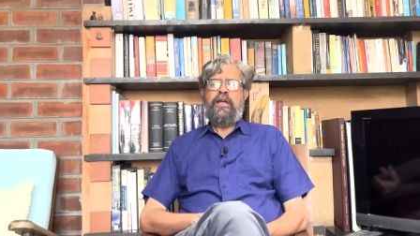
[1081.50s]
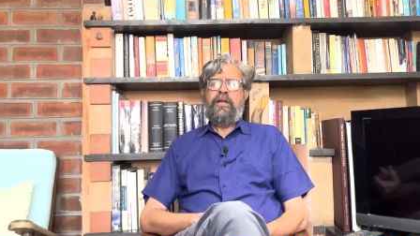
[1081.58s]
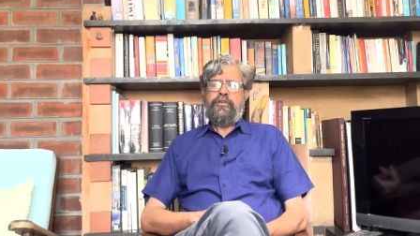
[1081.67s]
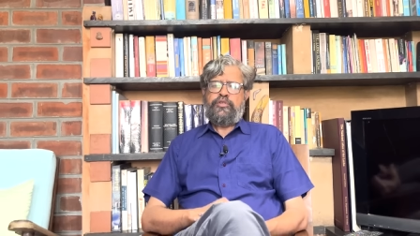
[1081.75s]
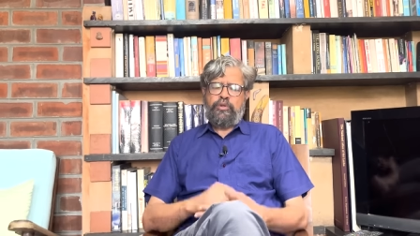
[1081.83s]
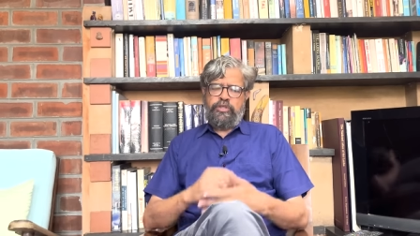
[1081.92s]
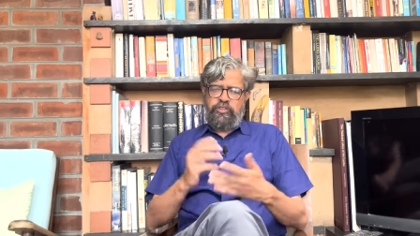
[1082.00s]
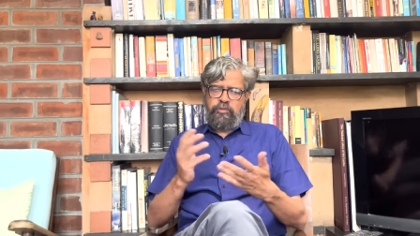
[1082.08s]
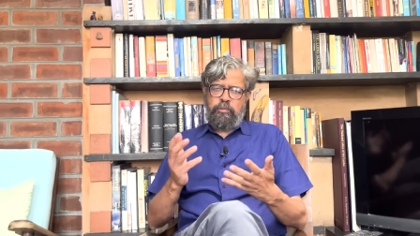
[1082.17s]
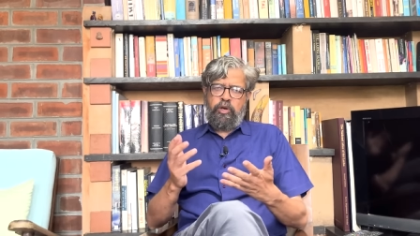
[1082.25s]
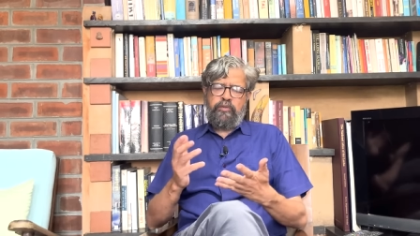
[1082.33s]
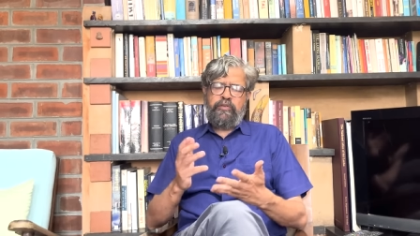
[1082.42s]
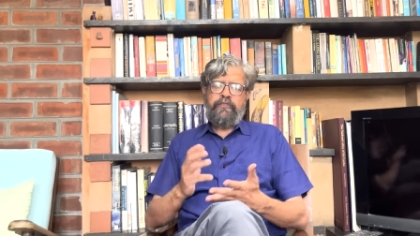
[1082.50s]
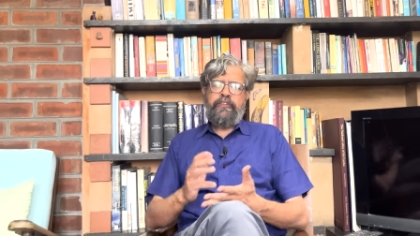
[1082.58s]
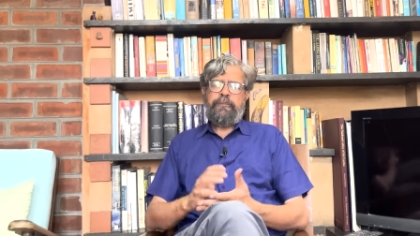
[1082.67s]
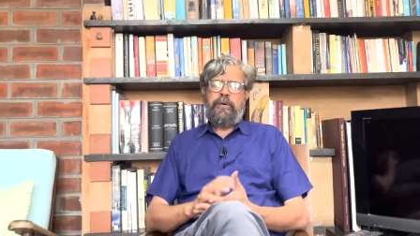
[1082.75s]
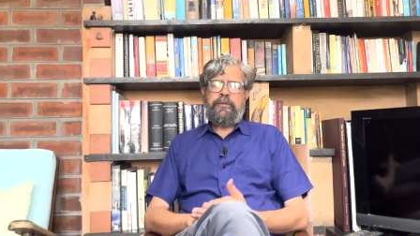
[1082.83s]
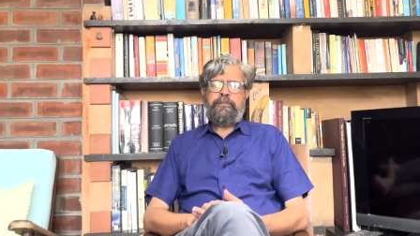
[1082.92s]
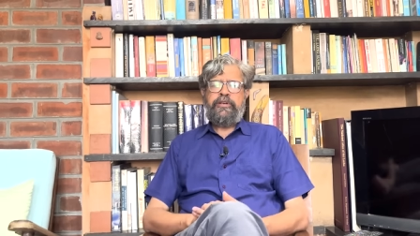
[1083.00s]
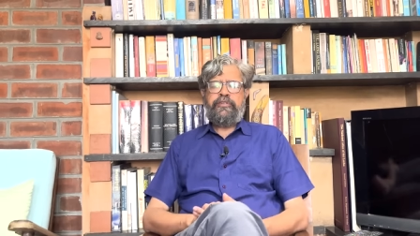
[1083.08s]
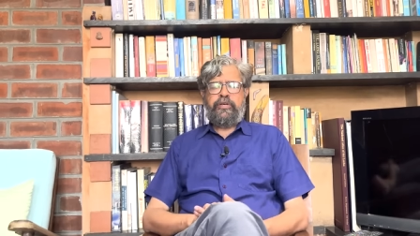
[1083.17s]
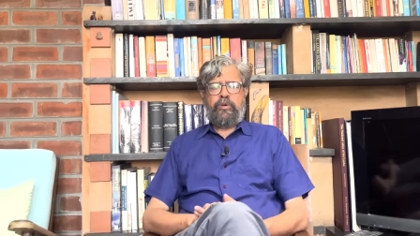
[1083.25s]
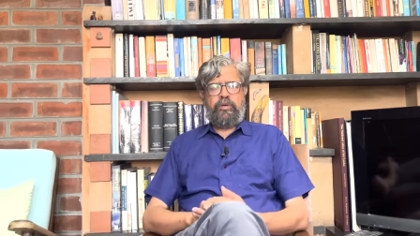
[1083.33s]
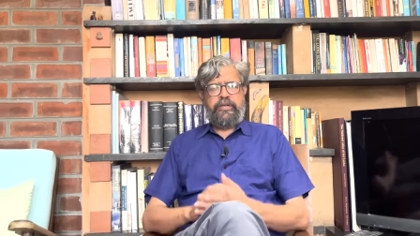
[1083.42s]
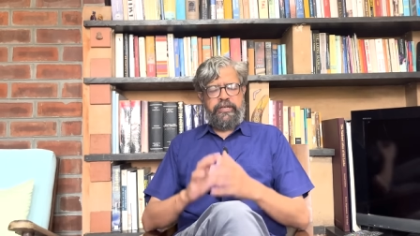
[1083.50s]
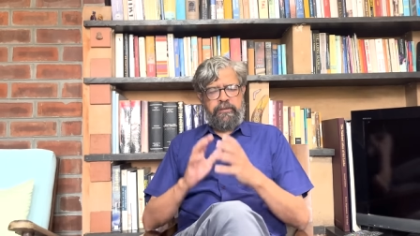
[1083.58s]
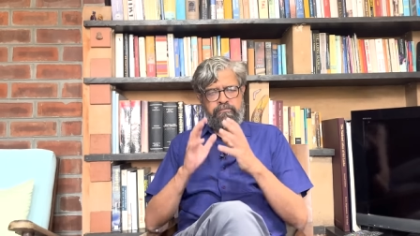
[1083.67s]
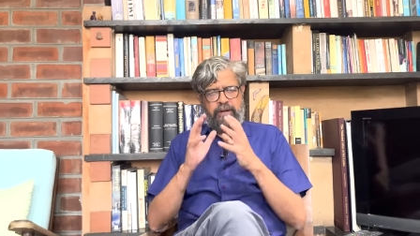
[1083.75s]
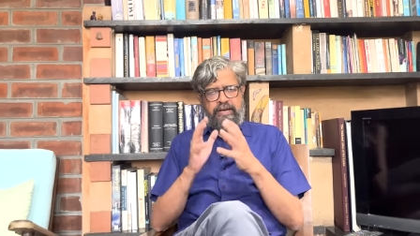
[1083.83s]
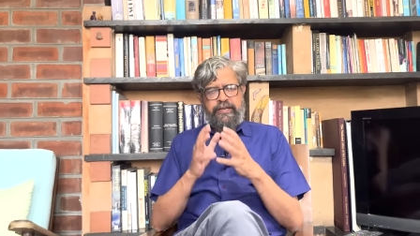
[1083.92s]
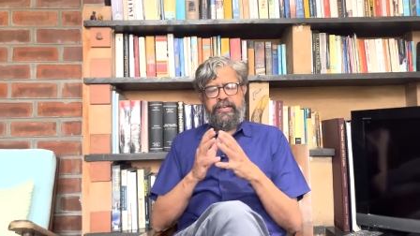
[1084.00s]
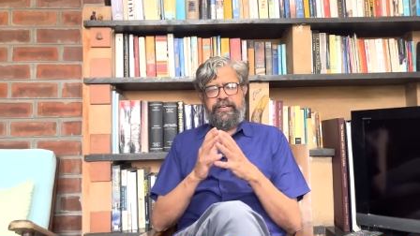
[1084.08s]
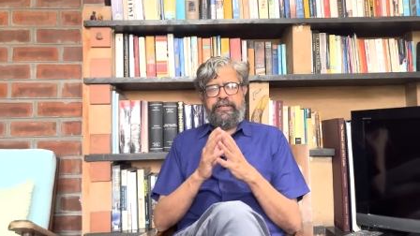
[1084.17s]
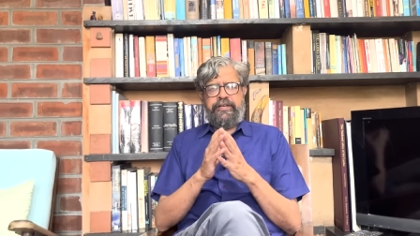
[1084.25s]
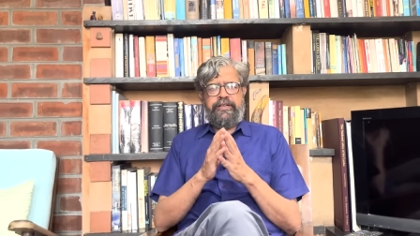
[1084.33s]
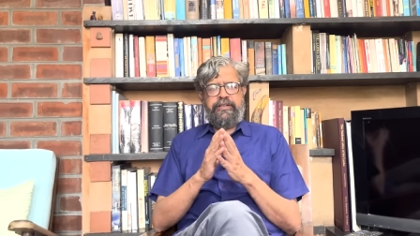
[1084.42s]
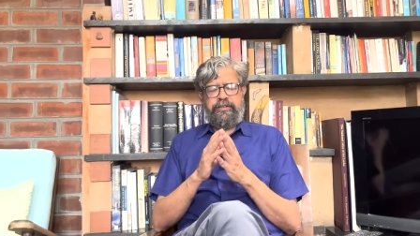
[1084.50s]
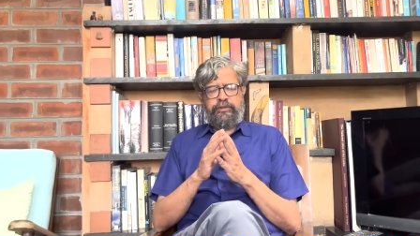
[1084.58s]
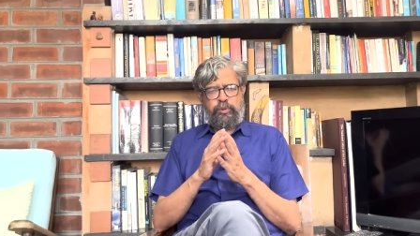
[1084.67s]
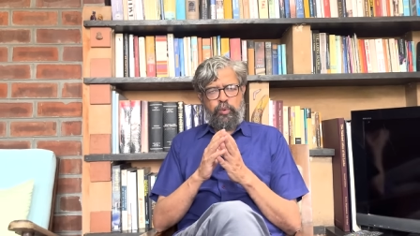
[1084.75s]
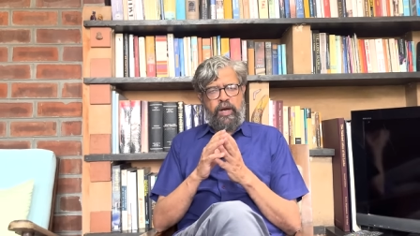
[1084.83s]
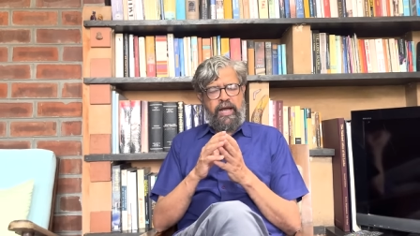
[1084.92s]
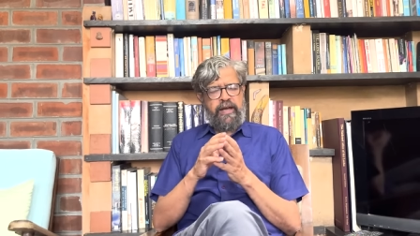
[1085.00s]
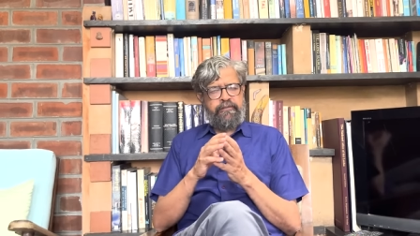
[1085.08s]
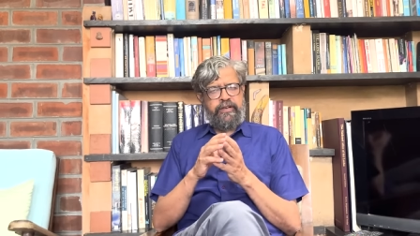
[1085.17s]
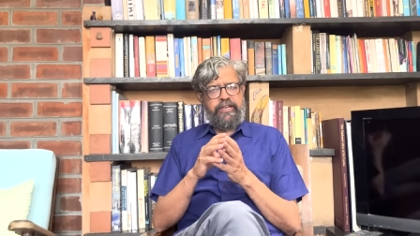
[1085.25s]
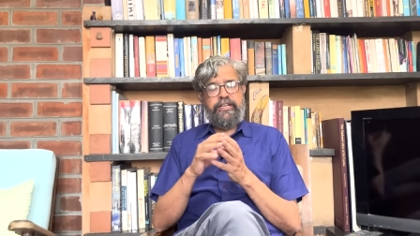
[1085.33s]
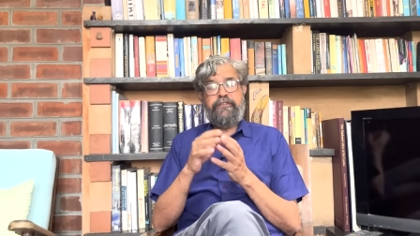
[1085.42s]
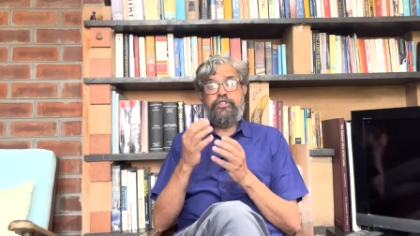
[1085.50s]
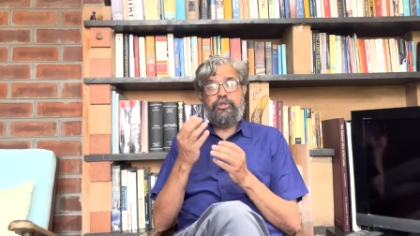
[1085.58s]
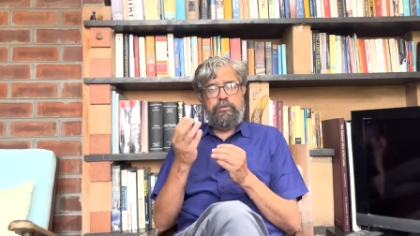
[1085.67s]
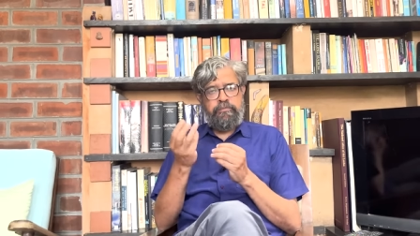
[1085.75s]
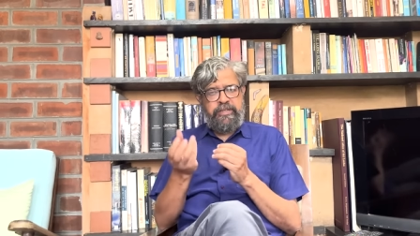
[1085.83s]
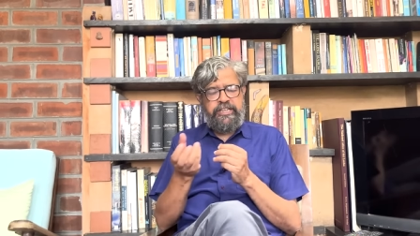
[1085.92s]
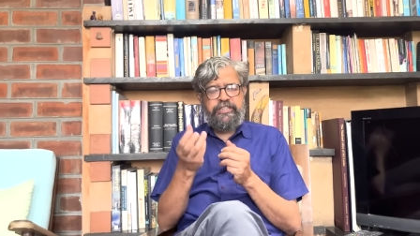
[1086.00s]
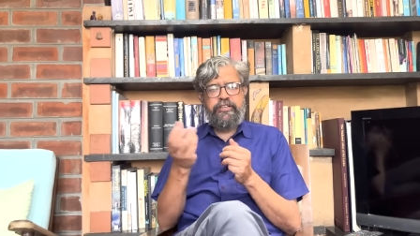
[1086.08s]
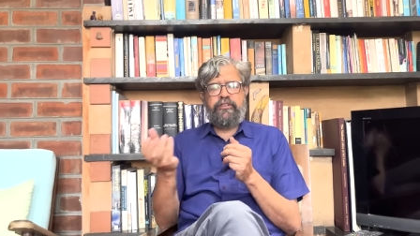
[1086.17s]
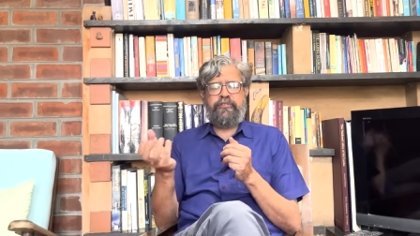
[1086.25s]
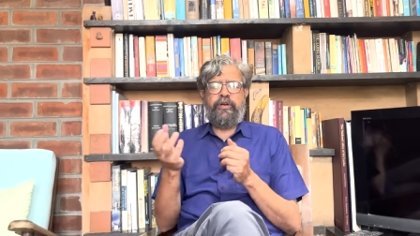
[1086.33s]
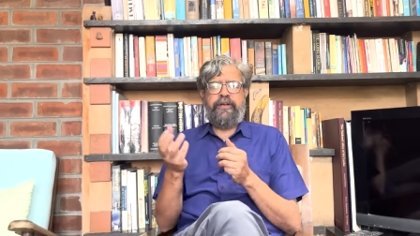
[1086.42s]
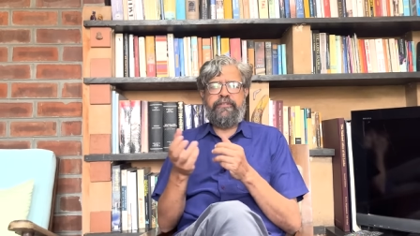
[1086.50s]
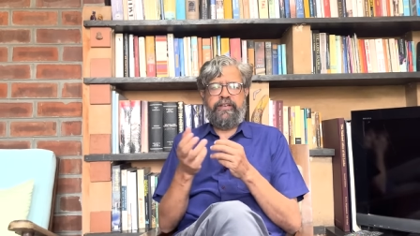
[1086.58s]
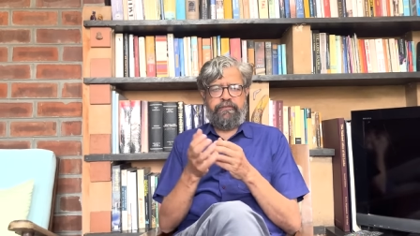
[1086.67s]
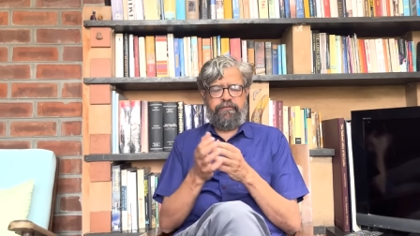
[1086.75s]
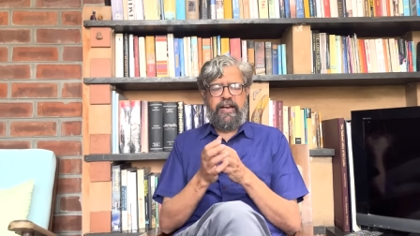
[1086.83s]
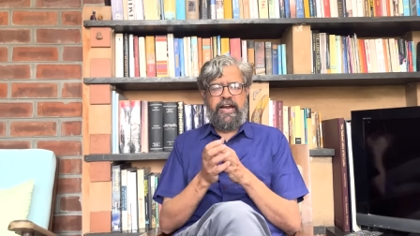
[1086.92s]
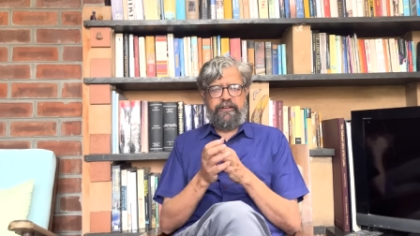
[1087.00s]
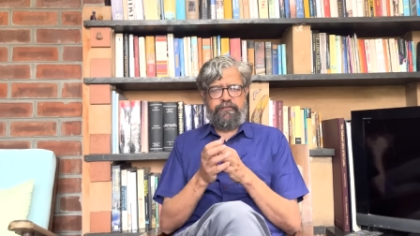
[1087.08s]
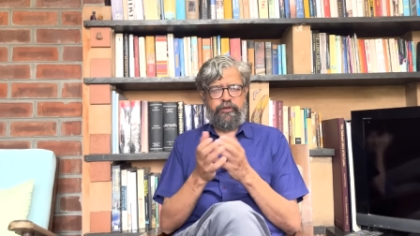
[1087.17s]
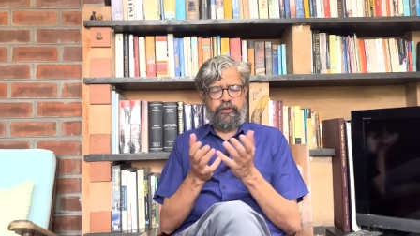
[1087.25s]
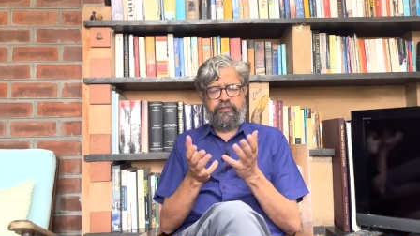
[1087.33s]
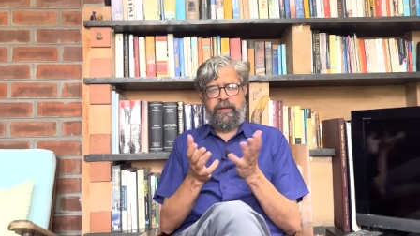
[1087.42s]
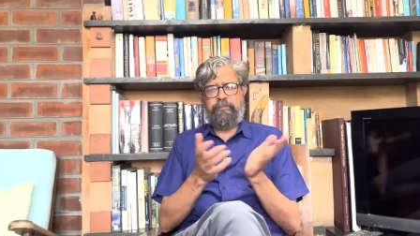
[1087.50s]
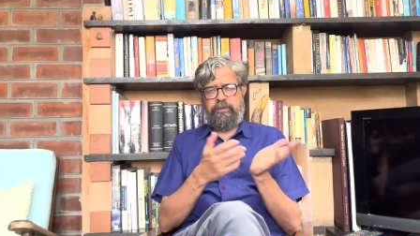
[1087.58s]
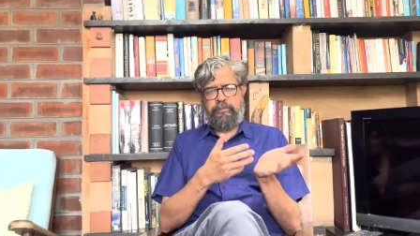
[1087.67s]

So these blocks of apartments are already mandated to have individual meters for every flat, for example,